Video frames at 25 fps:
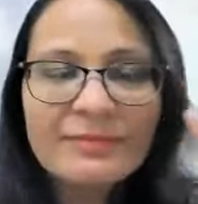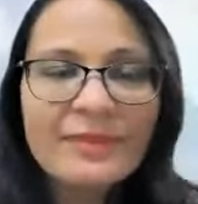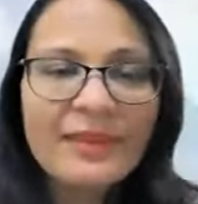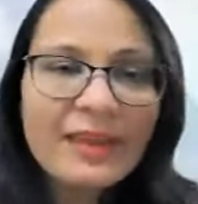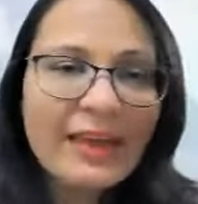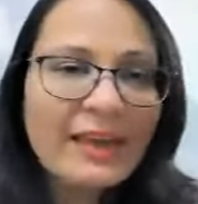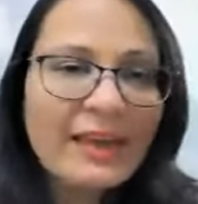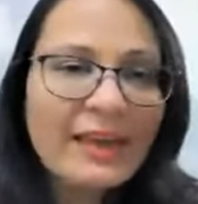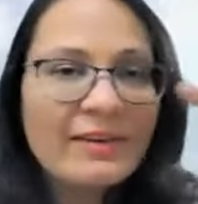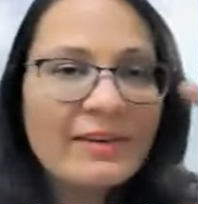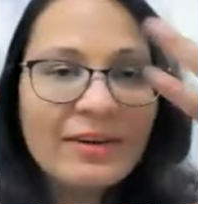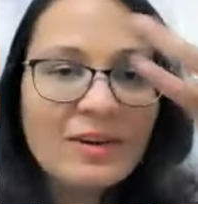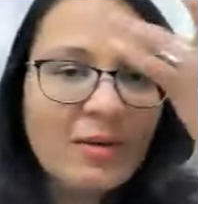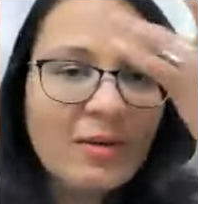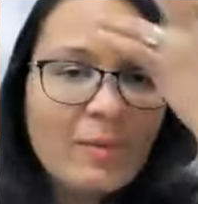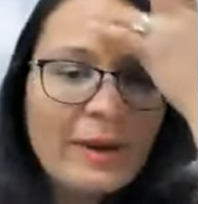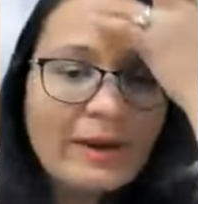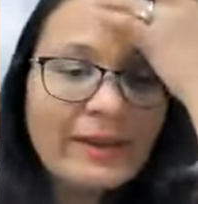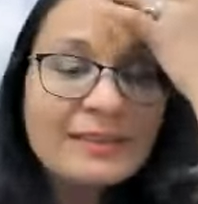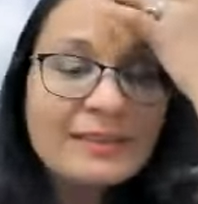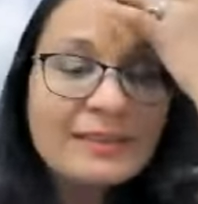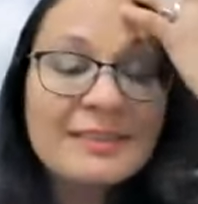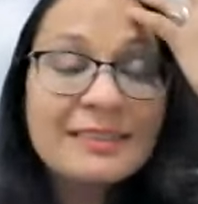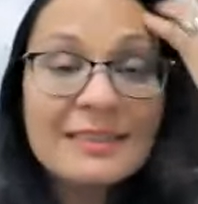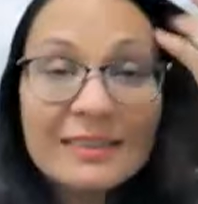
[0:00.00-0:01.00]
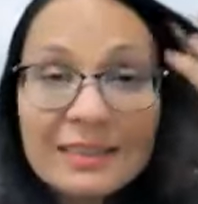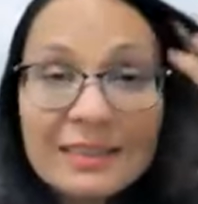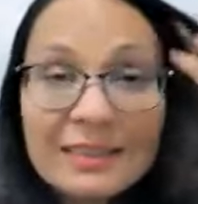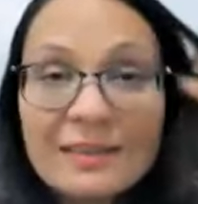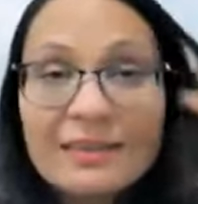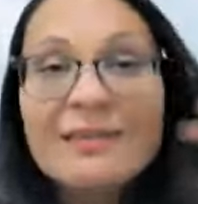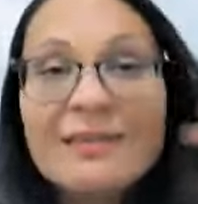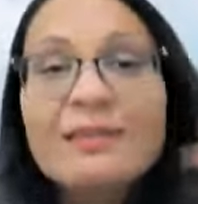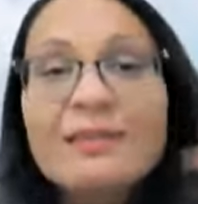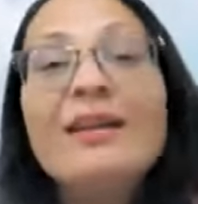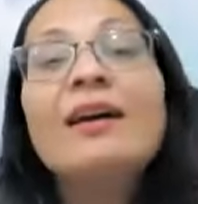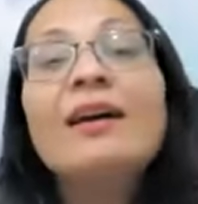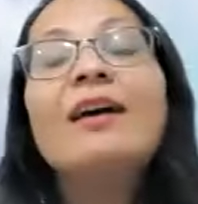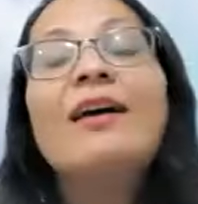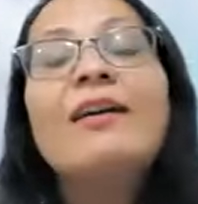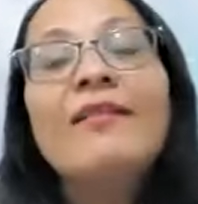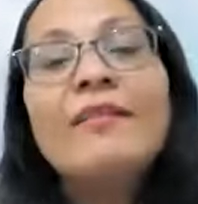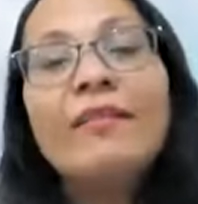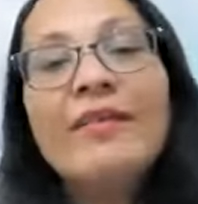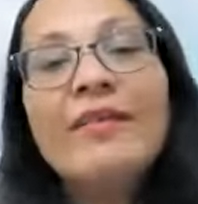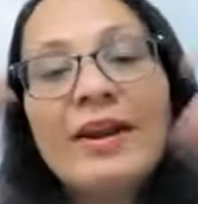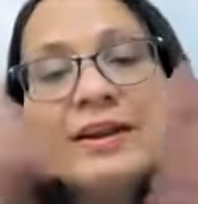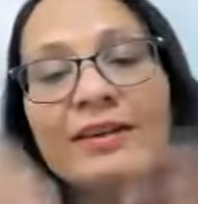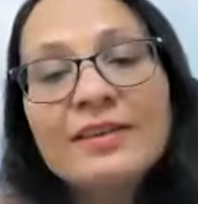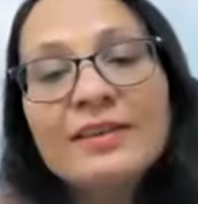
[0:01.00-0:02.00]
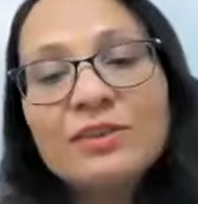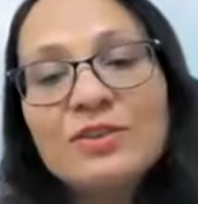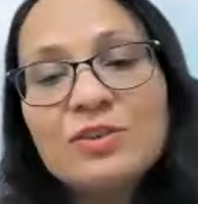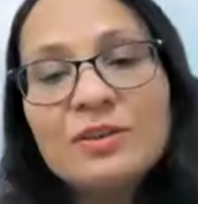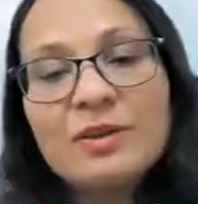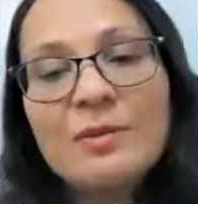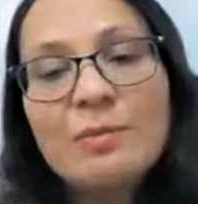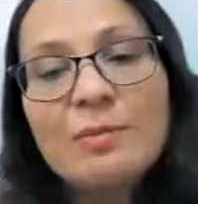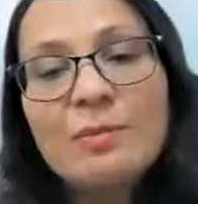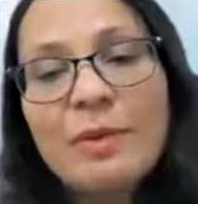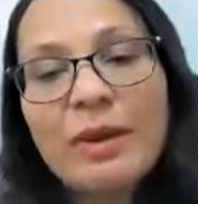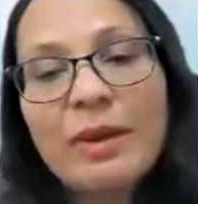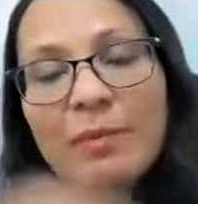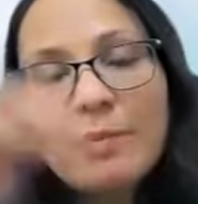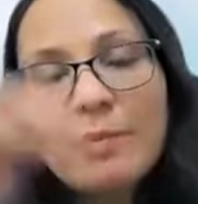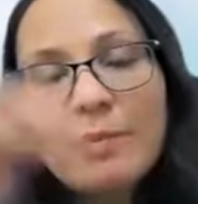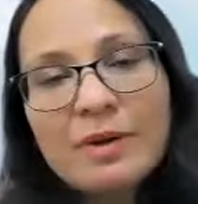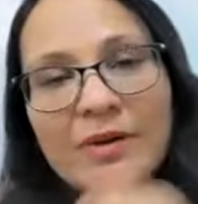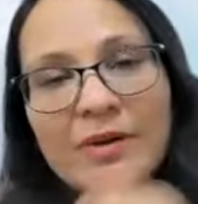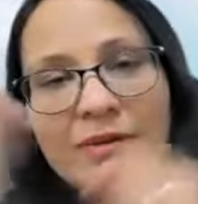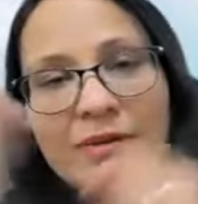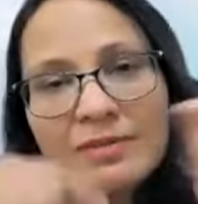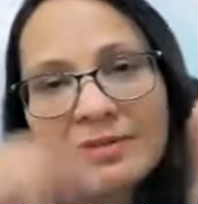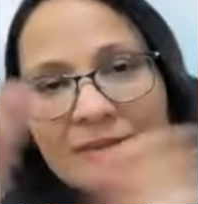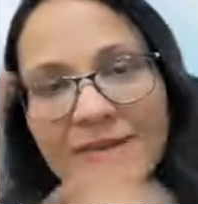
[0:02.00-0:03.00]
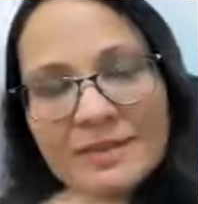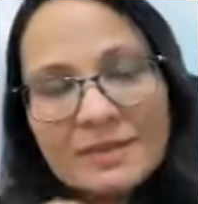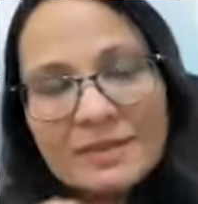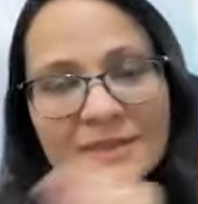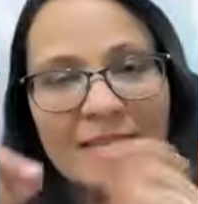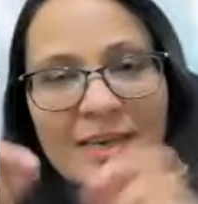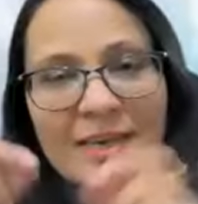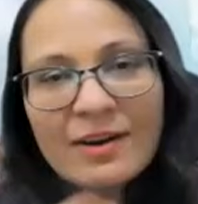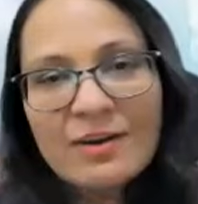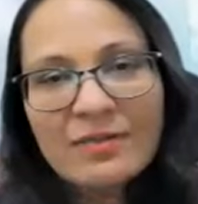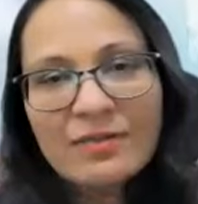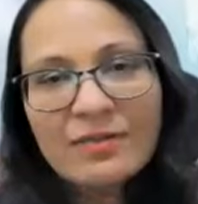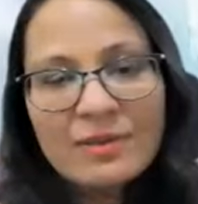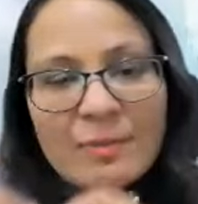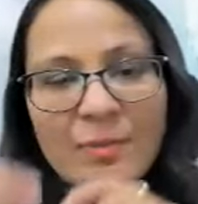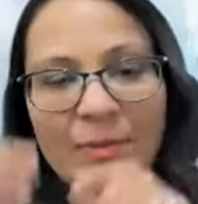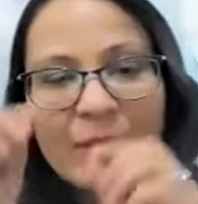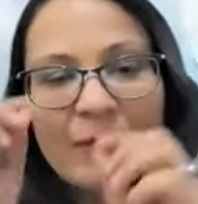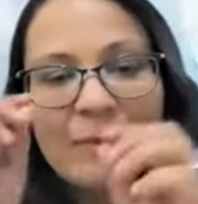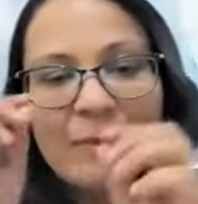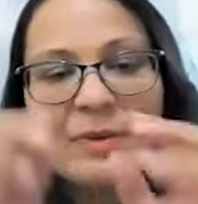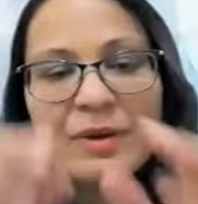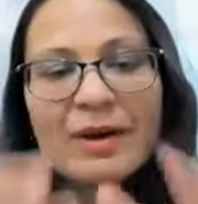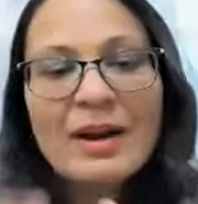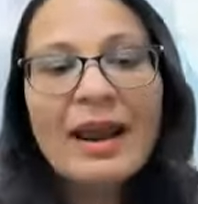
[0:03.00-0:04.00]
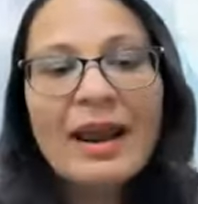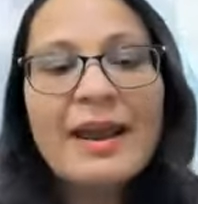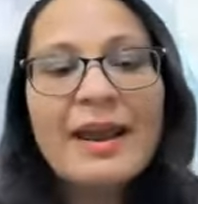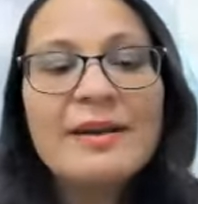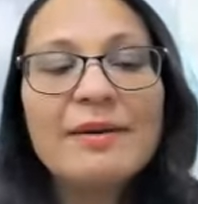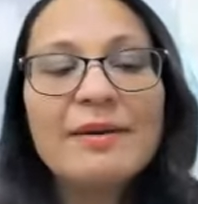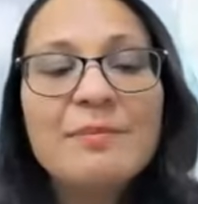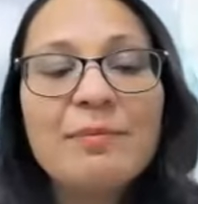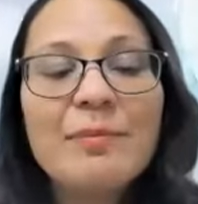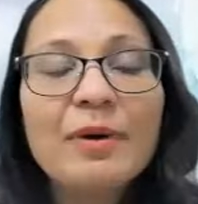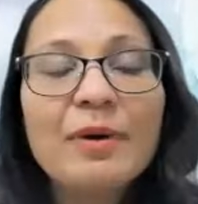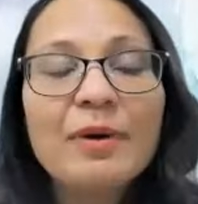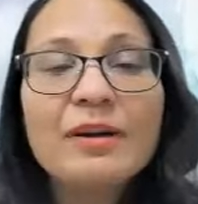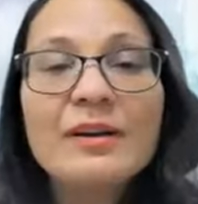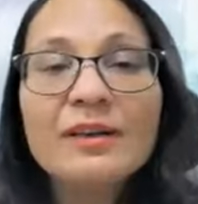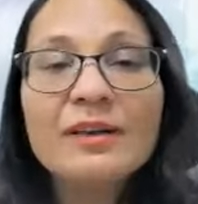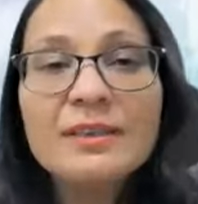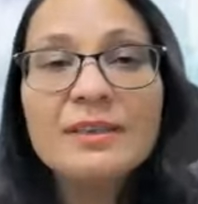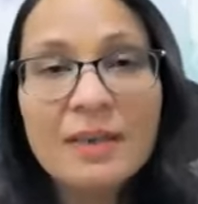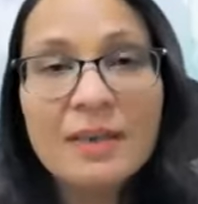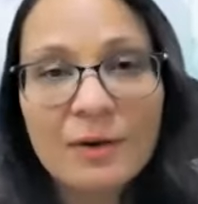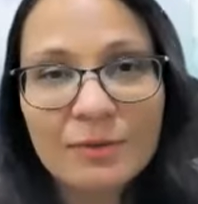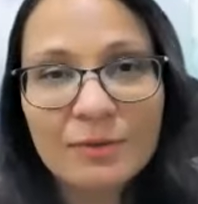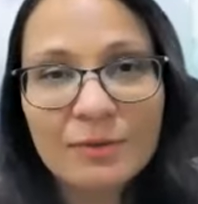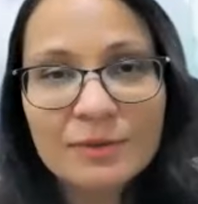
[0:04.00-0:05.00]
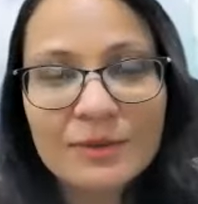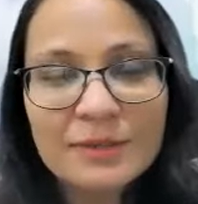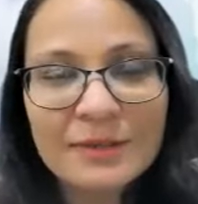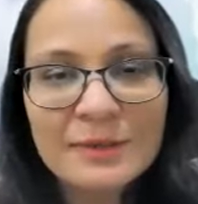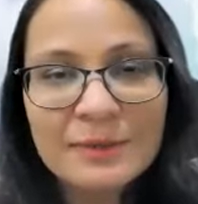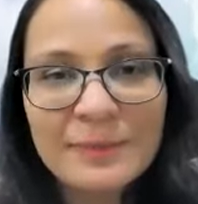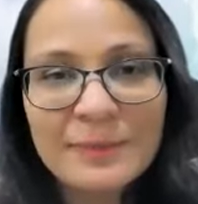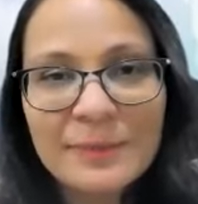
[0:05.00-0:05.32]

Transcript: there in your mind still. Write it on the paper, tear off the paper, and burn it out.